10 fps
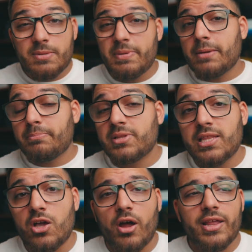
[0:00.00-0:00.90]
To be
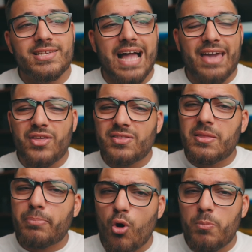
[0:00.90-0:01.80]
completely honest, I think
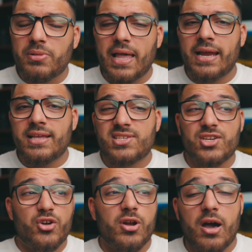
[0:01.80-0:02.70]
the pro plan is
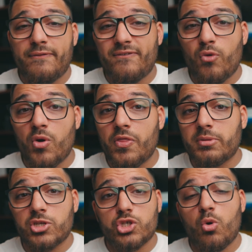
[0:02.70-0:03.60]
good enough for the
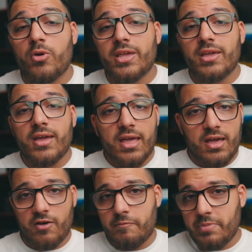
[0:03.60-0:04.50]
majority
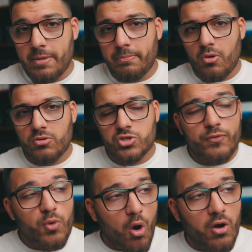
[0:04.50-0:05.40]
of people. So
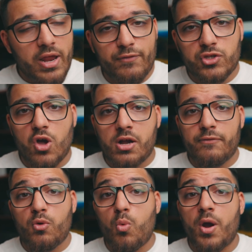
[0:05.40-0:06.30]
if you are a
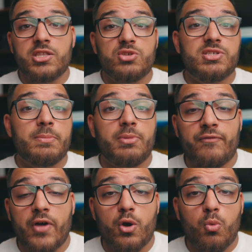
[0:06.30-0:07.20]
photographer wanting to
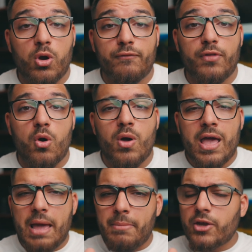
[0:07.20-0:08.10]
simplify your workflow
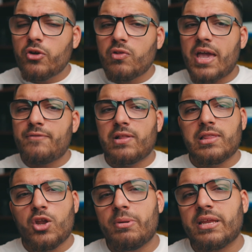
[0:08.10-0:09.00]
and make your life a
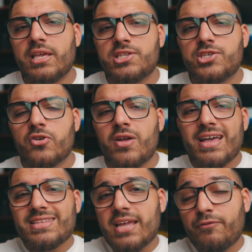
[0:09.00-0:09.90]
little bit easier,
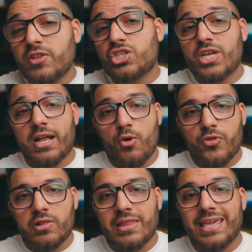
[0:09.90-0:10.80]
definitely check out
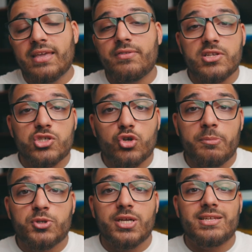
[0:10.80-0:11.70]
the link in the
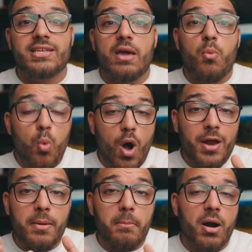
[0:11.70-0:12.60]
description to get
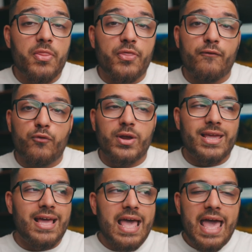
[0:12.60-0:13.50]
1 month free